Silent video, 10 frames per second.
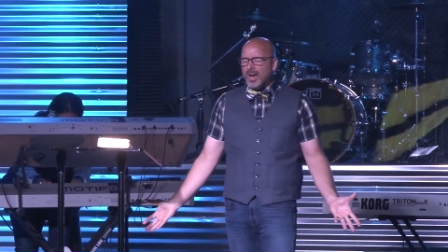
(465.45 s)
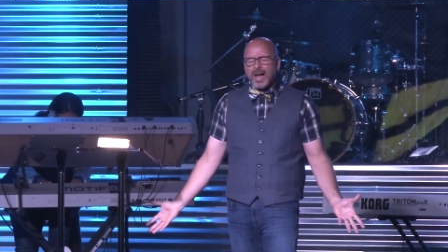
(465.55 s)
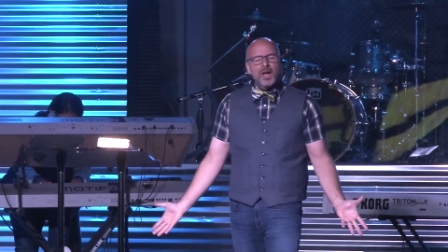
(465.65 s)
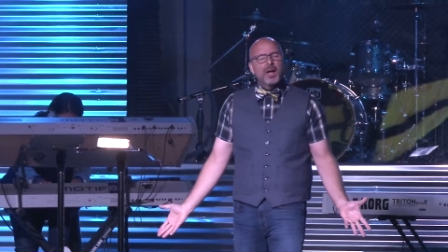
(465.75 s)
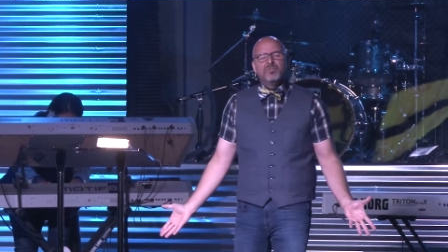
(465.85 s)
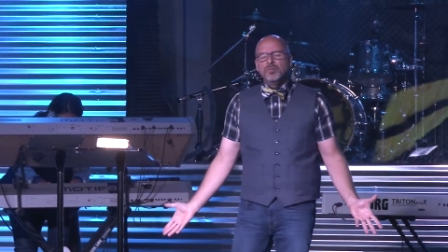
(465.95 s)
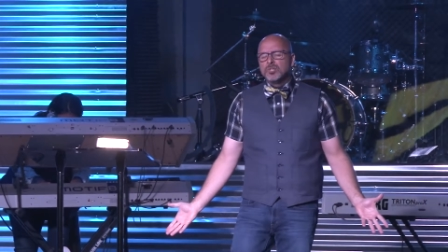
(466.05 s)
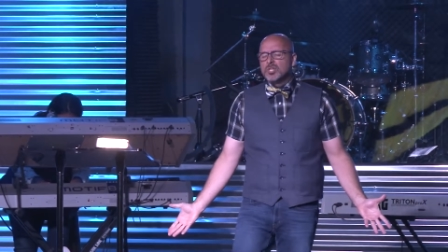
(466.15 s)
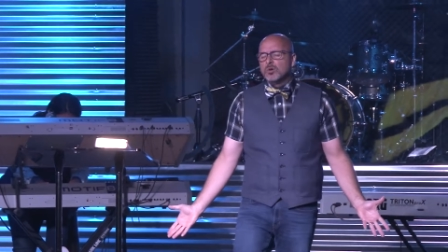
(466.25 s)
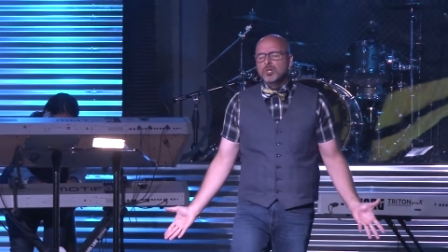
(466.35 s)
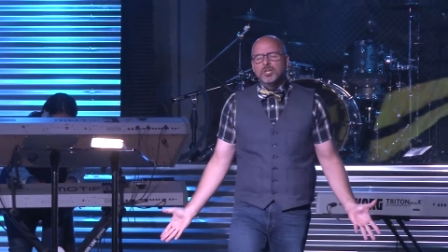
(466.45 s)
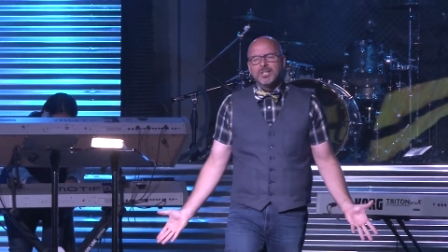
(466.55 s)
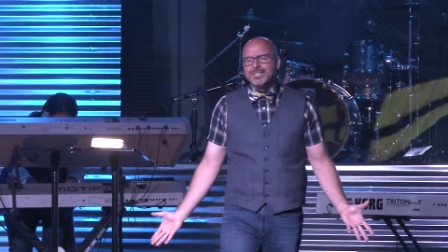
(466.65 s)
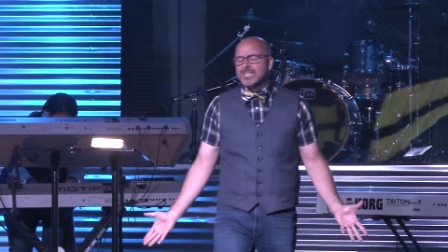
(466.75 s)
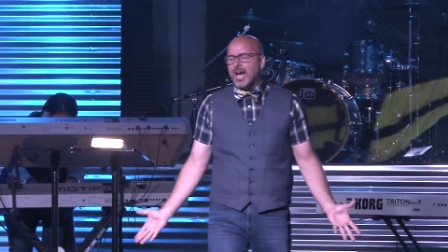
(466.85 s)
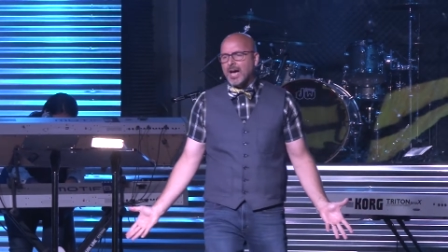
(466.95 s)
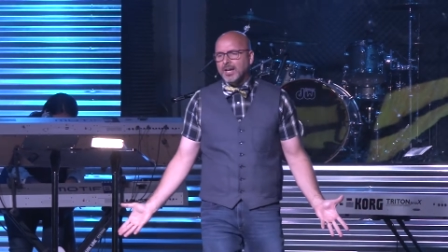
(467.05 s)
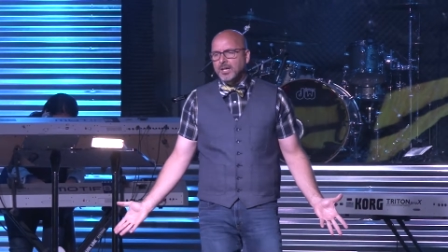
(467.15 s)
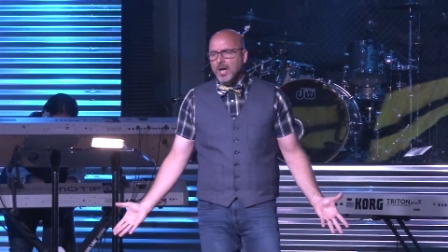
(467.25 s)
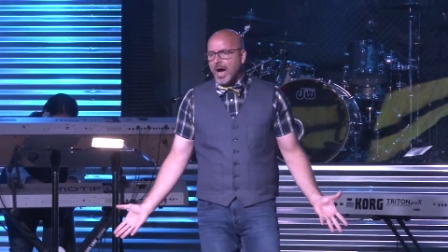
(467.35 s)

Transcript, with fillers: I, I feel so good inside.